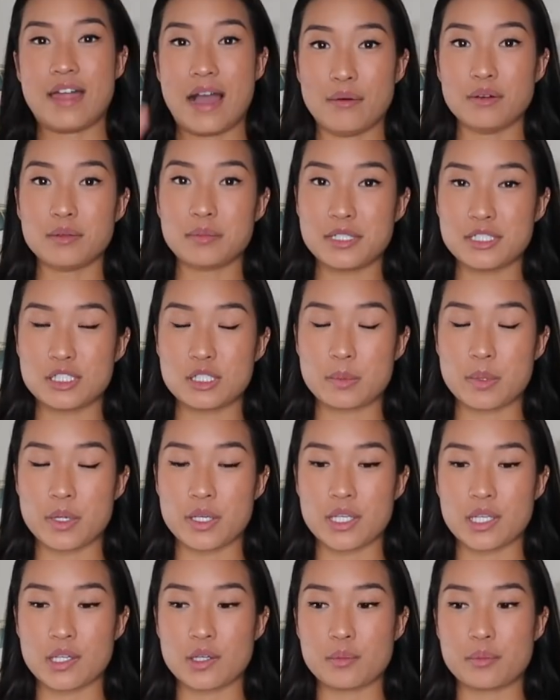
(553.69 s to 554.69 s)
That would be super
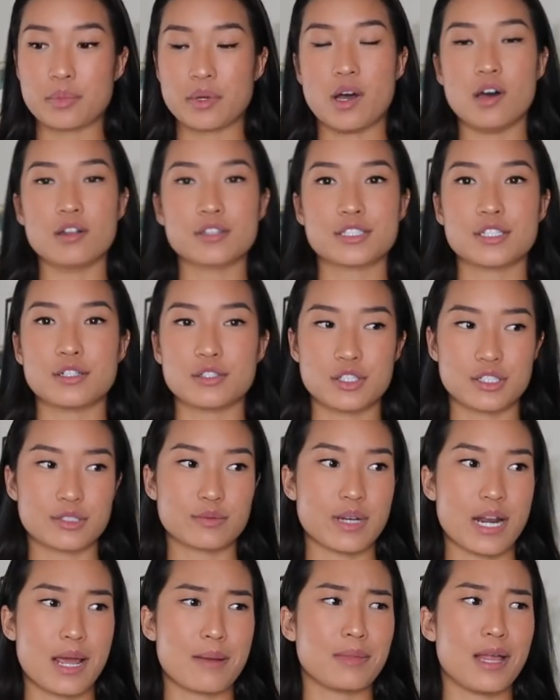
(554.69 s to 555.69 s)
cute, but also
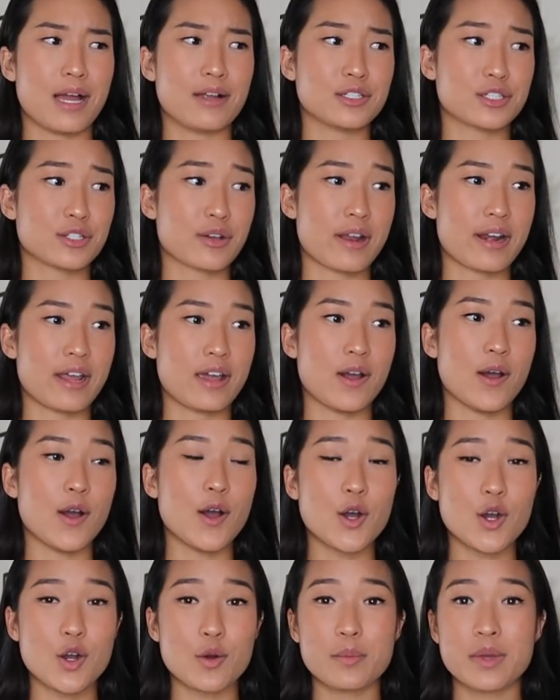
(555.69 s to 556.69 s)
just when I'm lounging around at
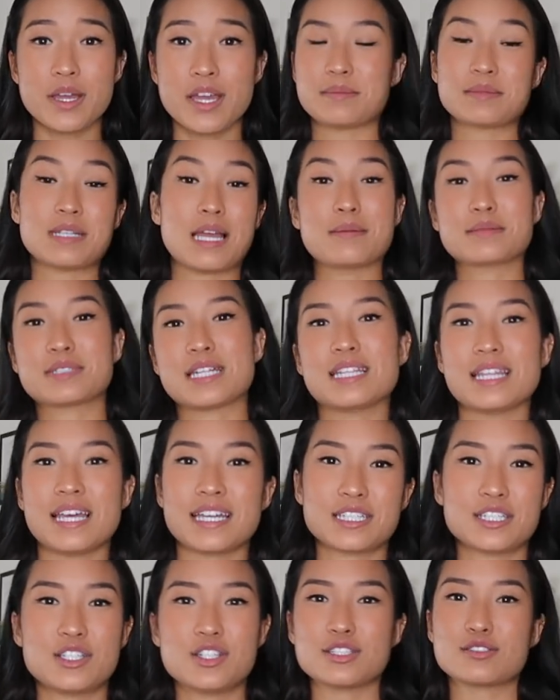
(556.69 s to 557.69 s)
home, sometimes I
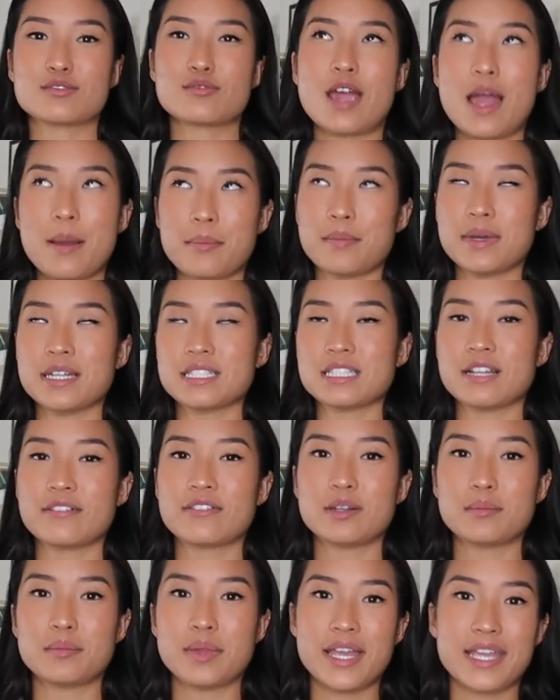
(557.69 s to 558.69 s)
like to just wrap
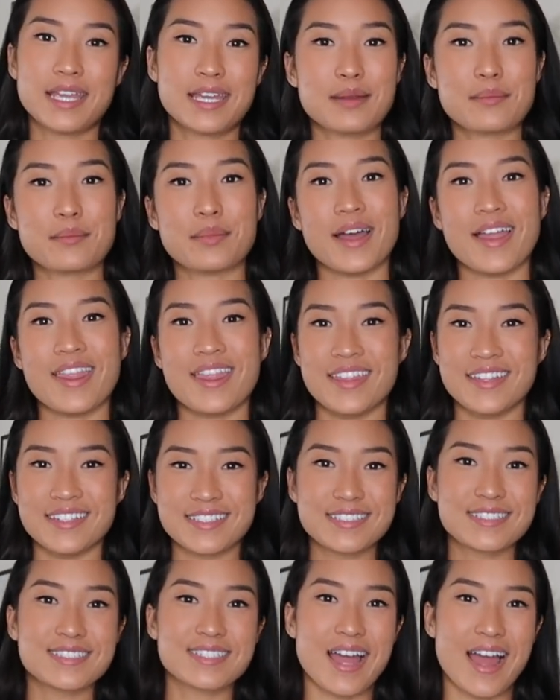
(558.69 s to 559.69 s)
myself in a blanket, but
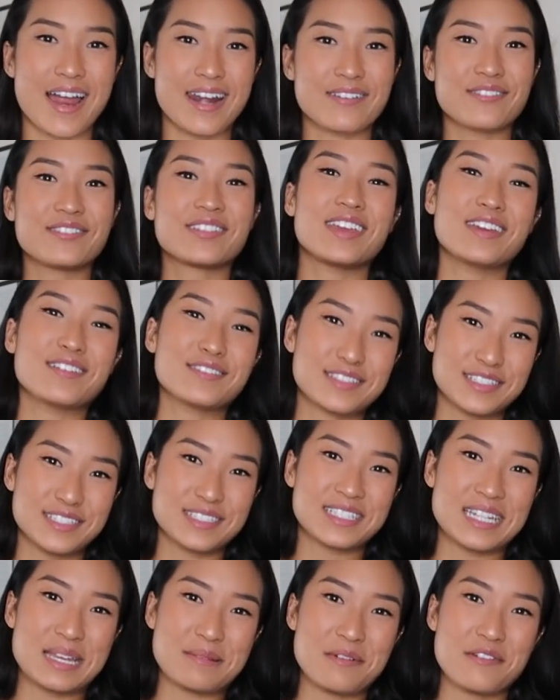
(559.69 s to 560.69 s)
this kind of gives
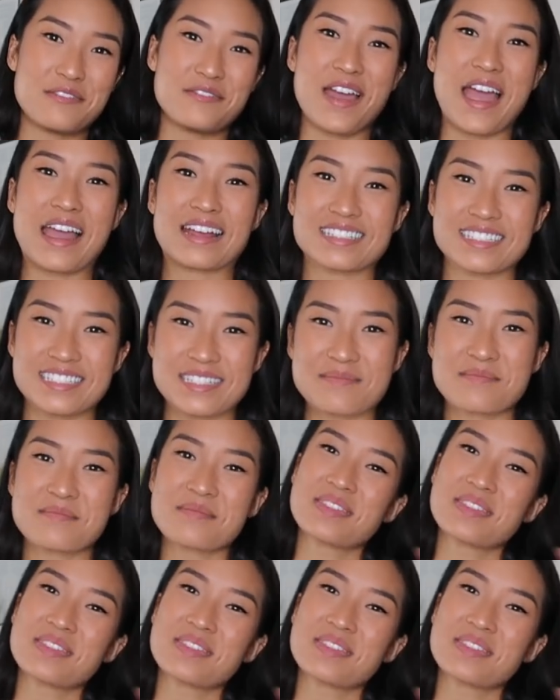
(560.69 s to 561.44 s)
the same effect.